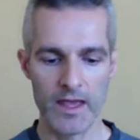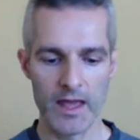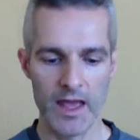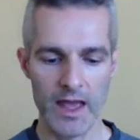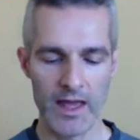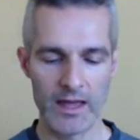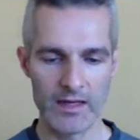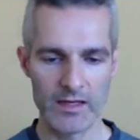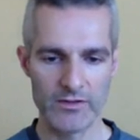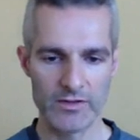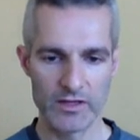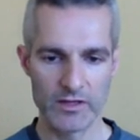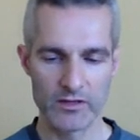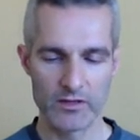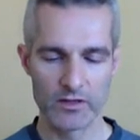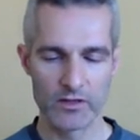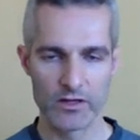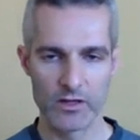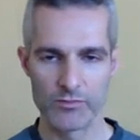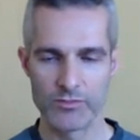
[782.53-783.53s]
Anything
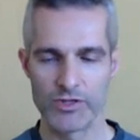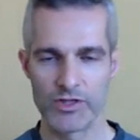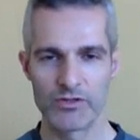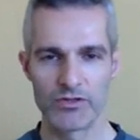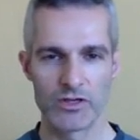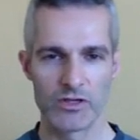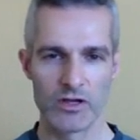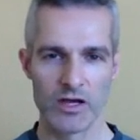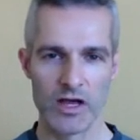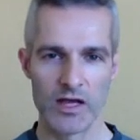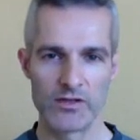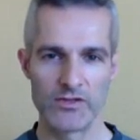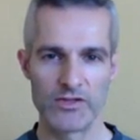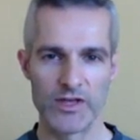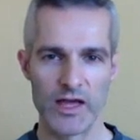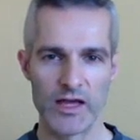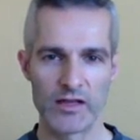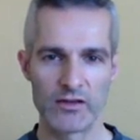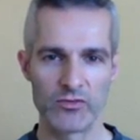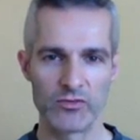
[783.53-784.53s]
that comes into
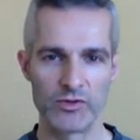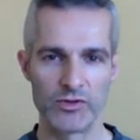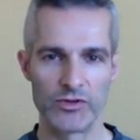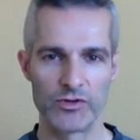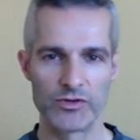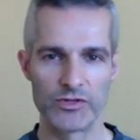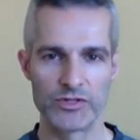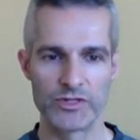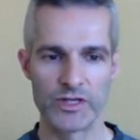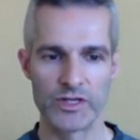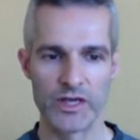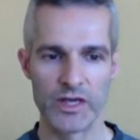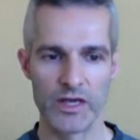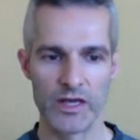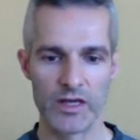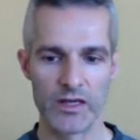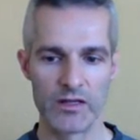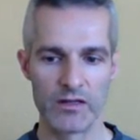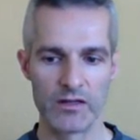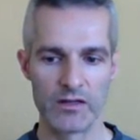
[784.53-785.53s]
contact with your
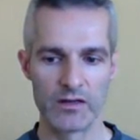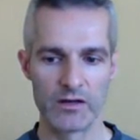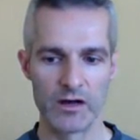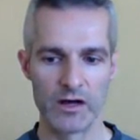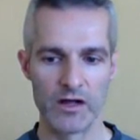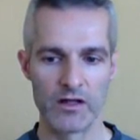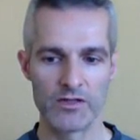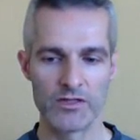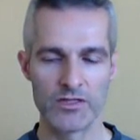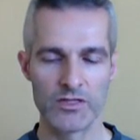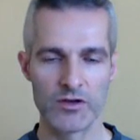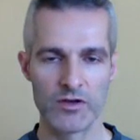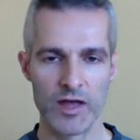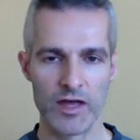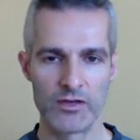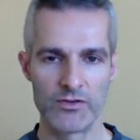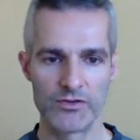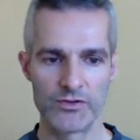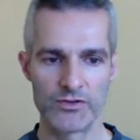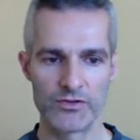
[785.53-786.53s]
skin also
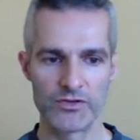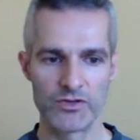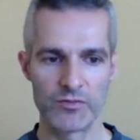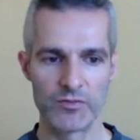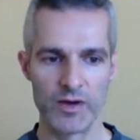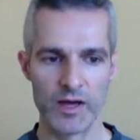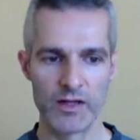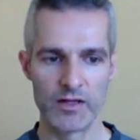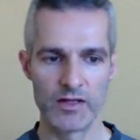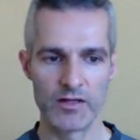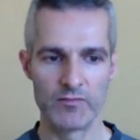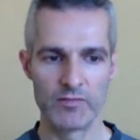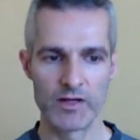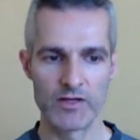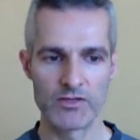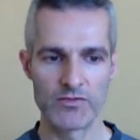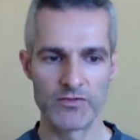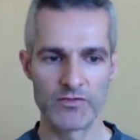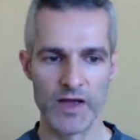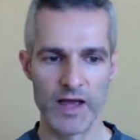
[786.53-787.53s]
enters the body
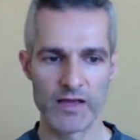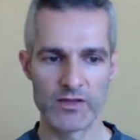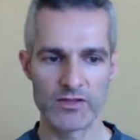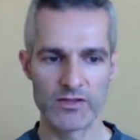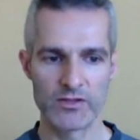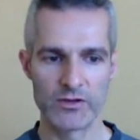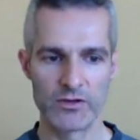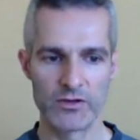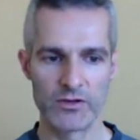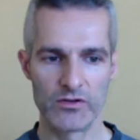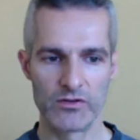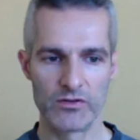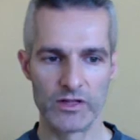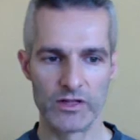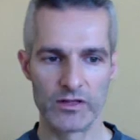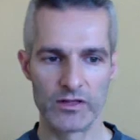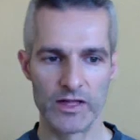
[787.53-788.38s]
much faster than,